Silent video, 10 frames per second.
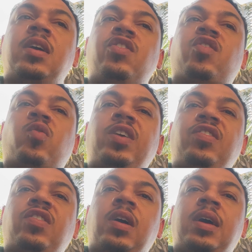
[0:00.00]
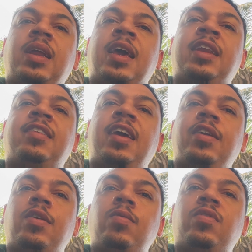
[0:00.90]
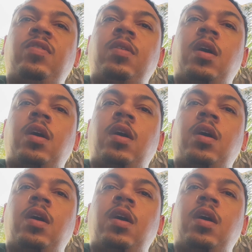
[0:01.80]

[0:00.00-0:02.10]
screenshot and take notes